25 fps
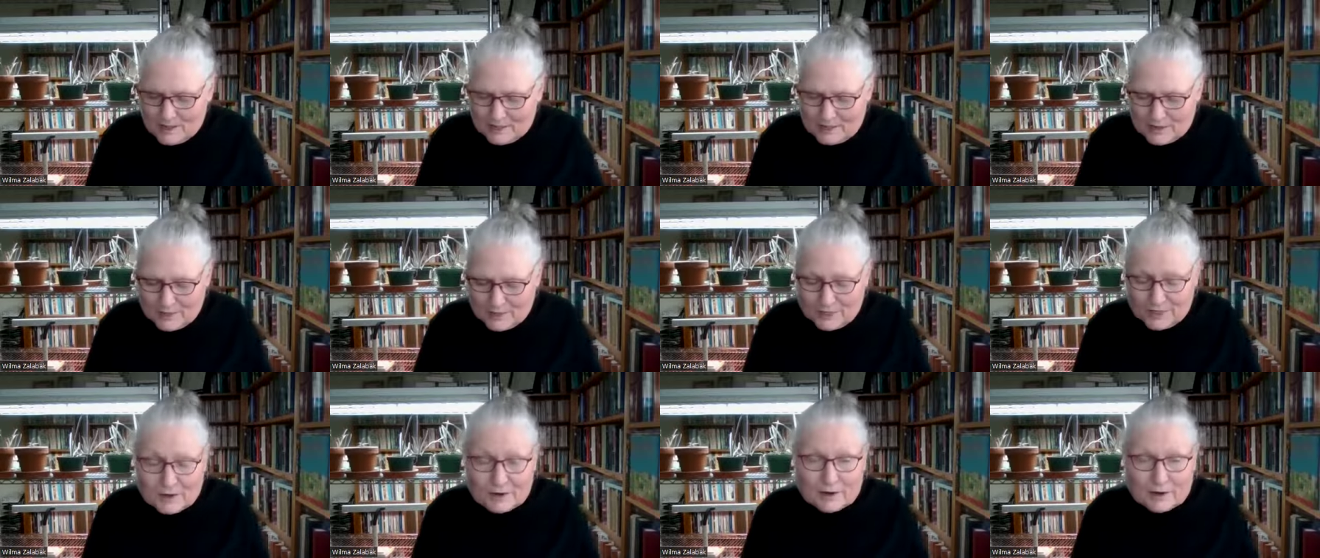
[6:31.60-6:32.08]

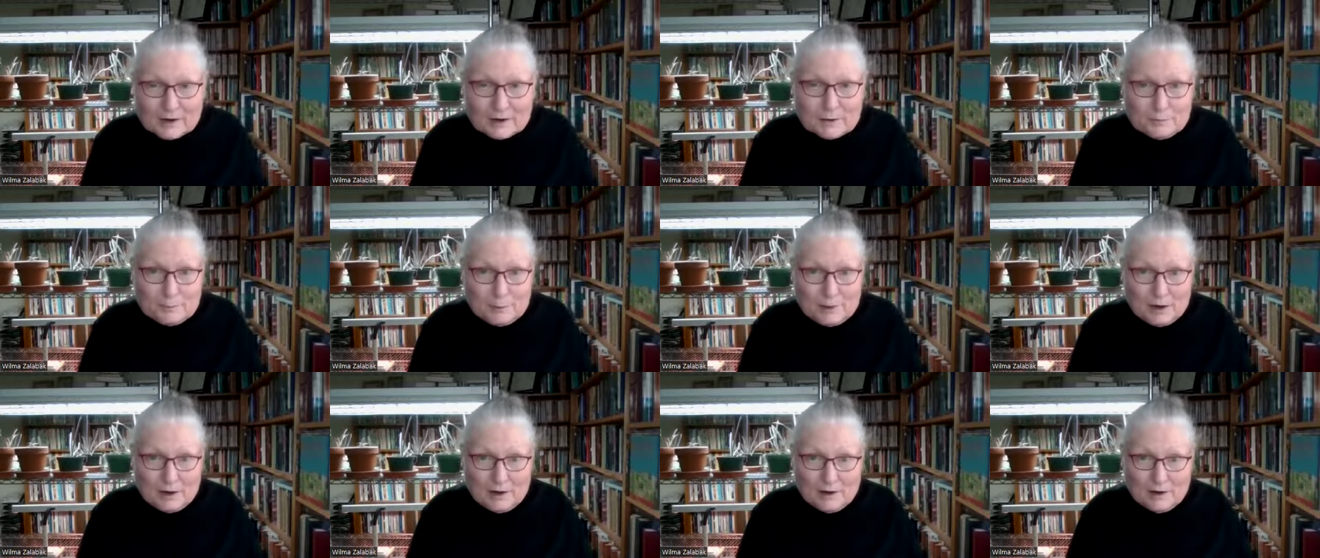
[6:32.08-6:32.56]
The
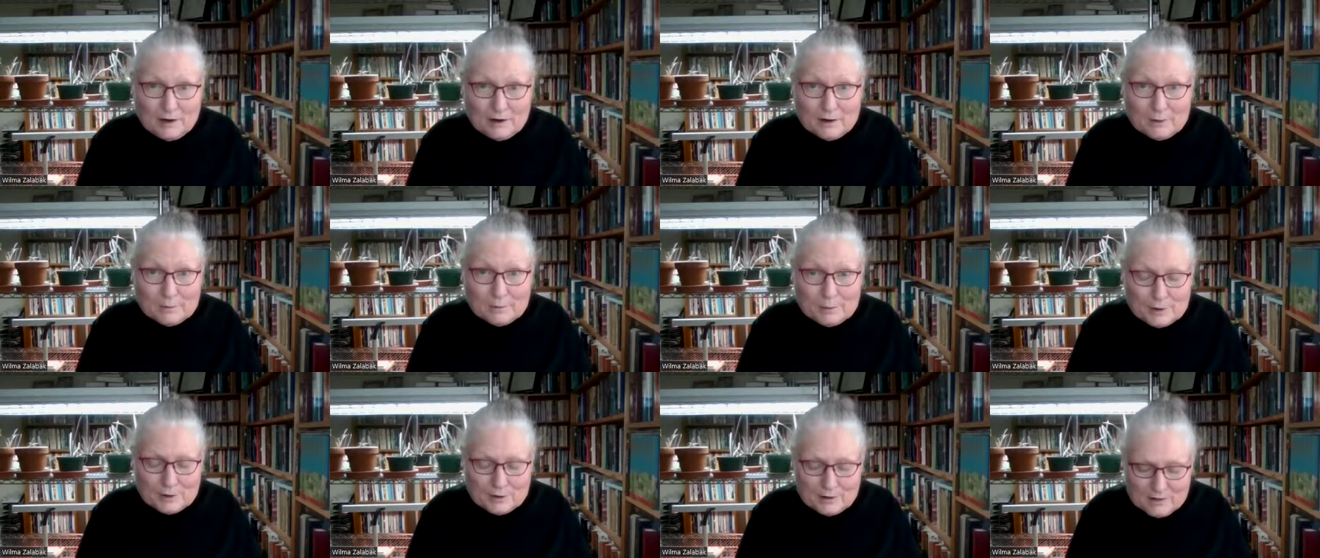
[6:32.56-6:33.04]
third
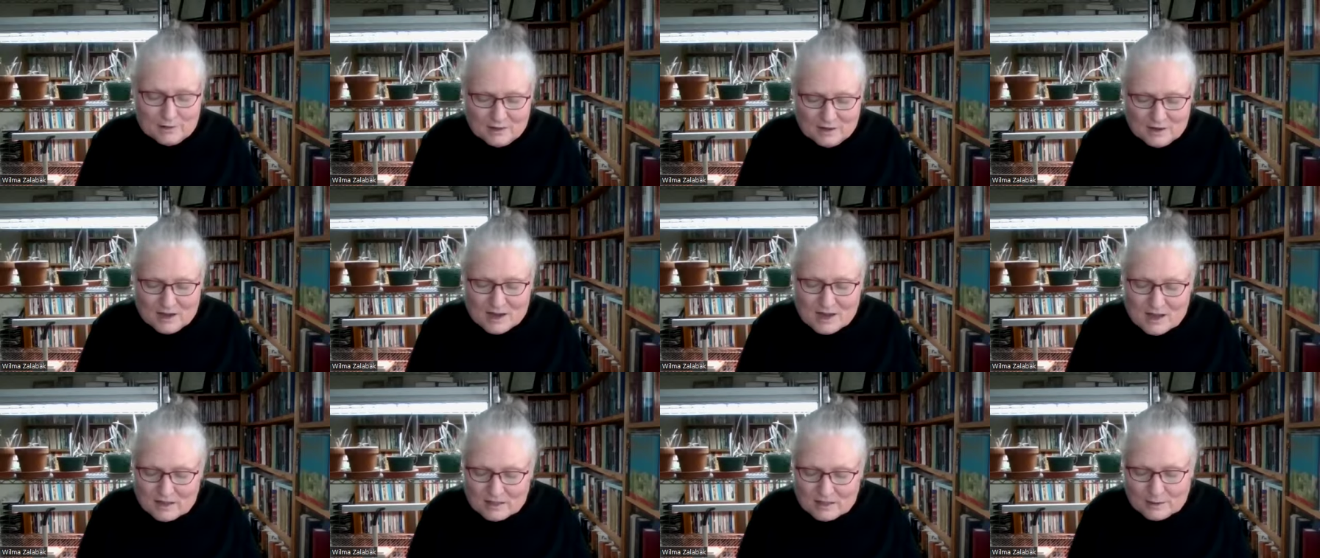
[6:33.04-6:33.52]
parable,
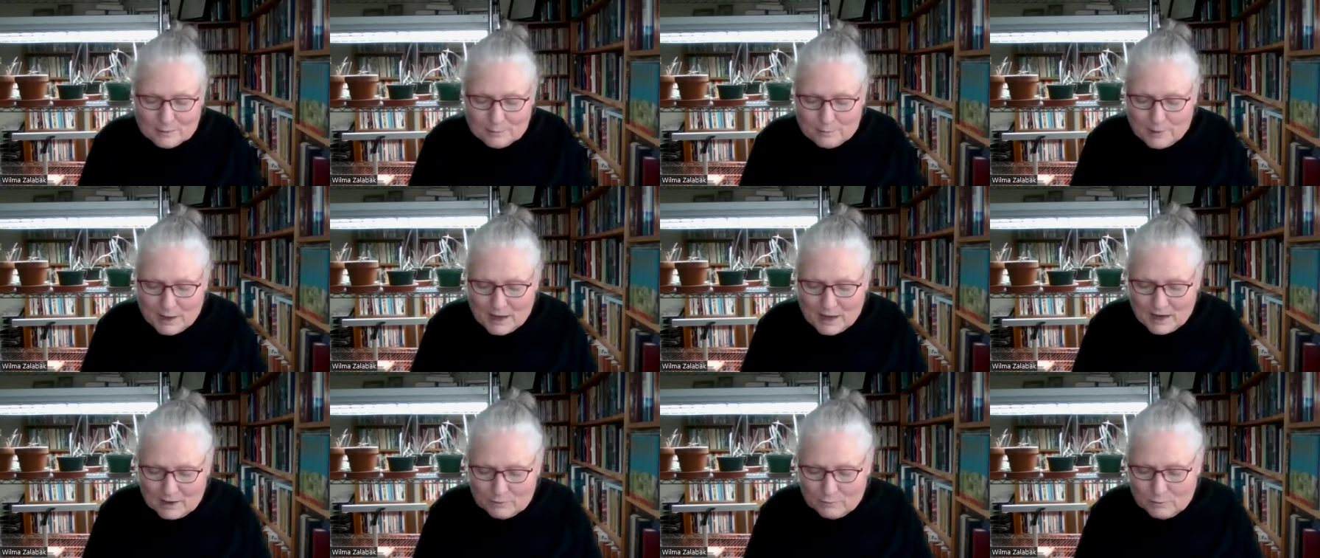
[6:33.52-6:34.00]
the
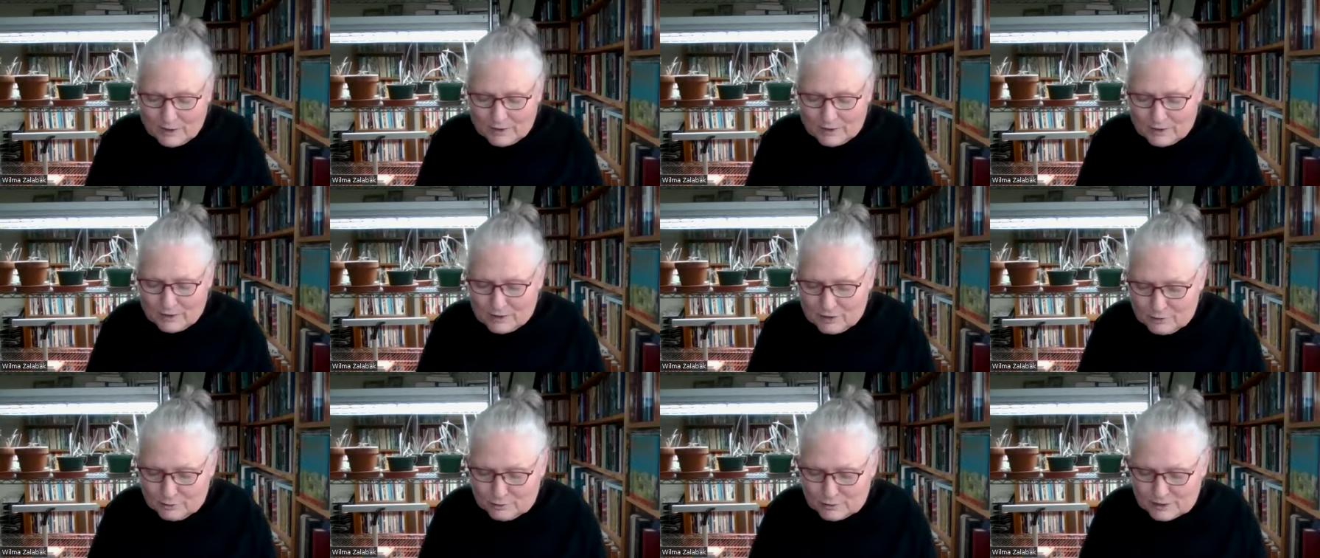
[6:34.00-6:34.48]
man
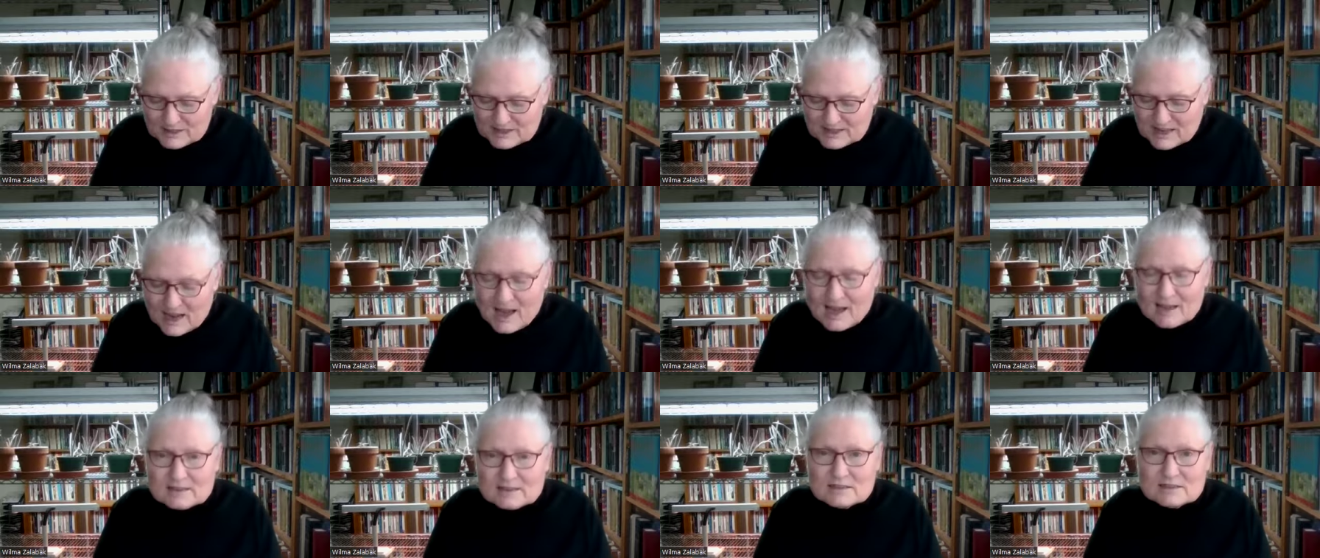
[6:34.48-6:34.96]
with two
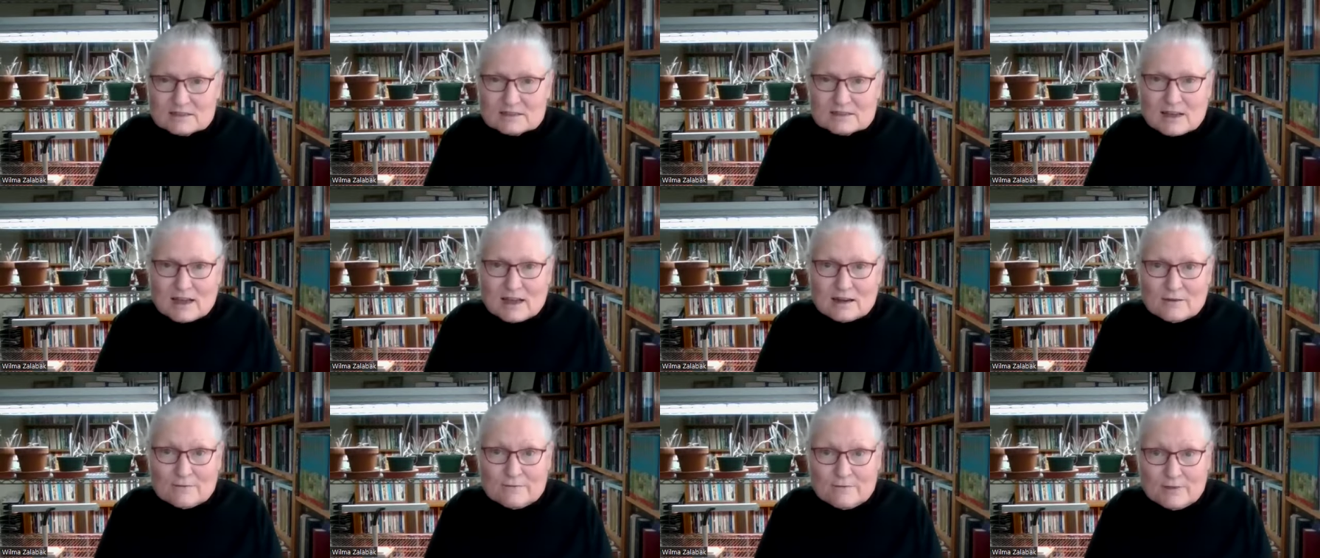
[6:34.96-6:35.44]
sons
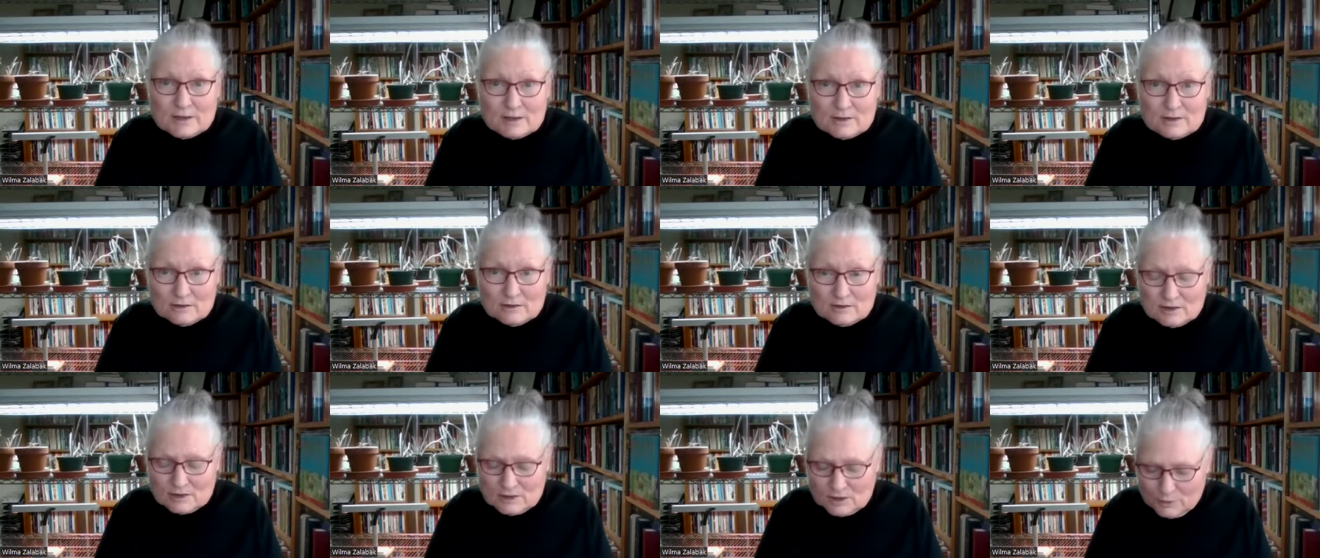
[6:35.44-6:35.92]
and a
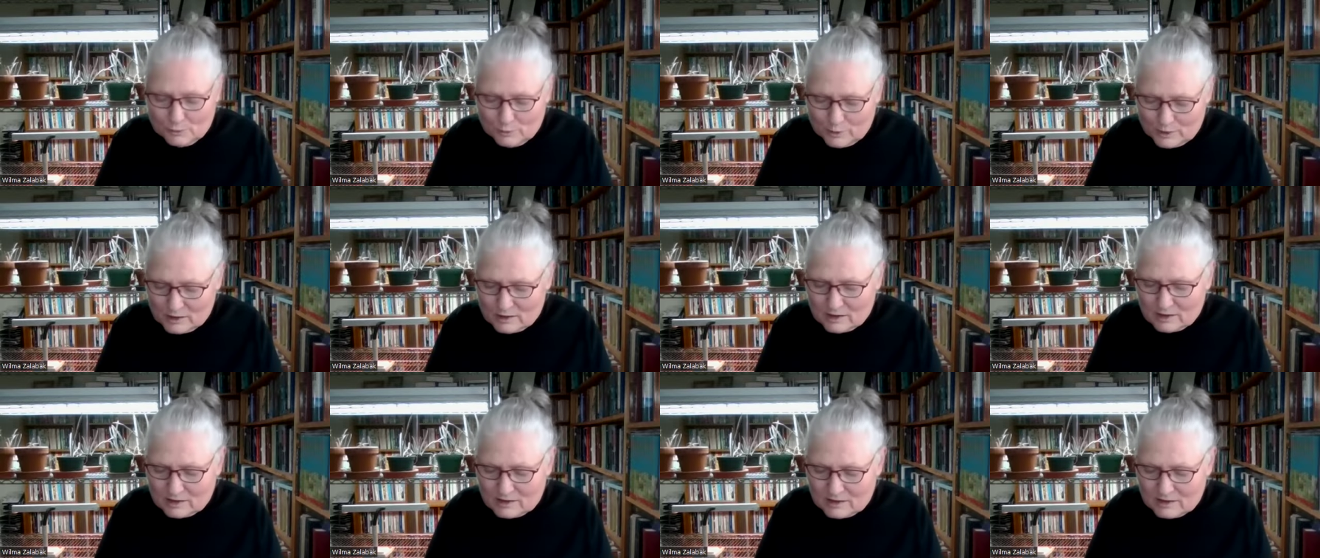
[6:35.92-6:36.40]
vineyard to
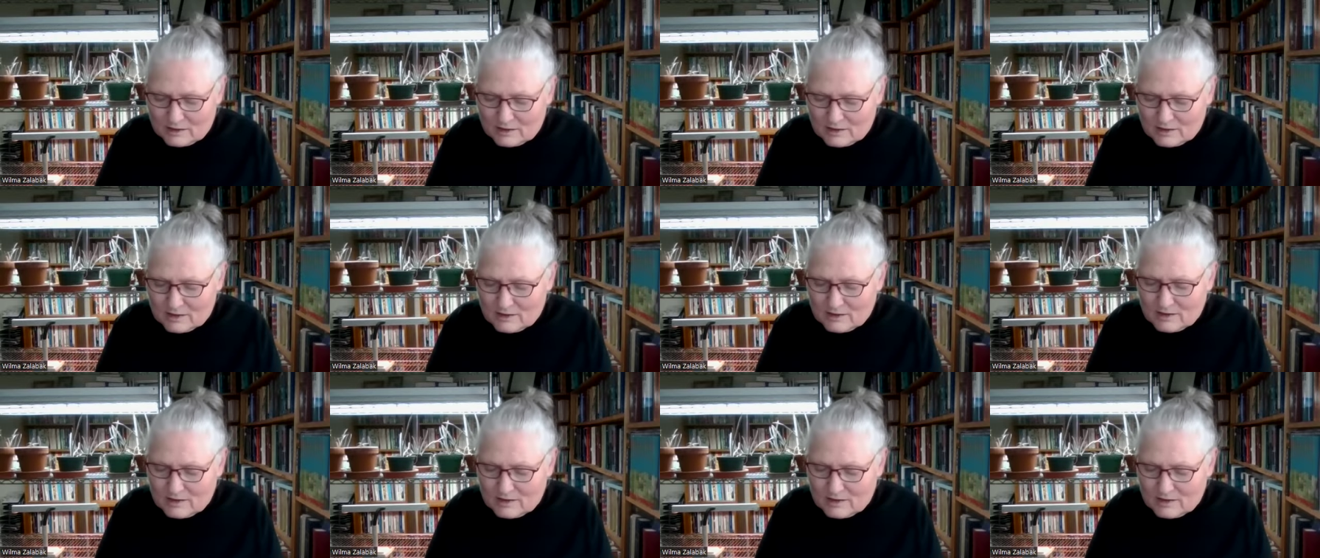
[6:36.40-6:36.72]
work,